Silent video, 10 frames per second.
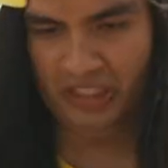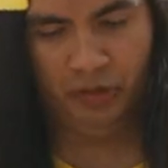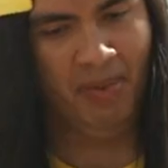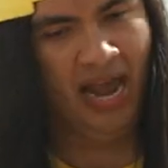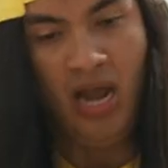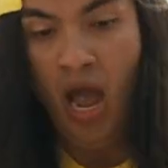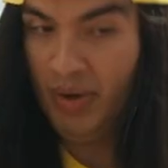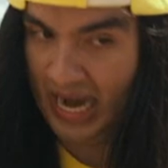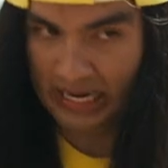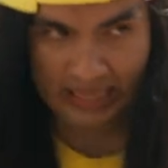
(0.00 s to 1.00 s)
this one, man.
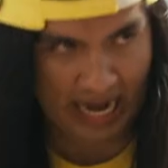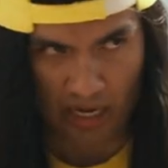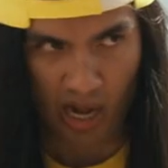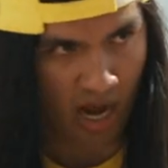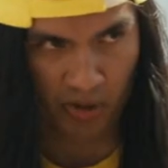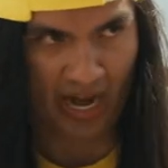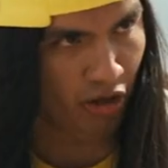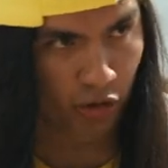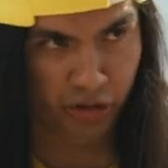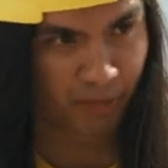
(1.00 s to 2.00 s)
We gotta lay it all on him, okay? The
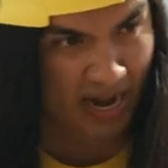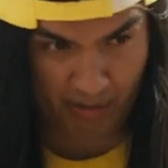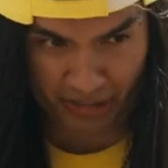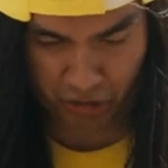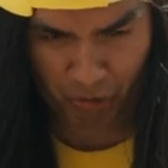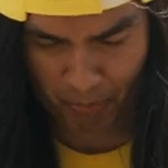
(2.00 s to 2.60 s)
whole shebang about your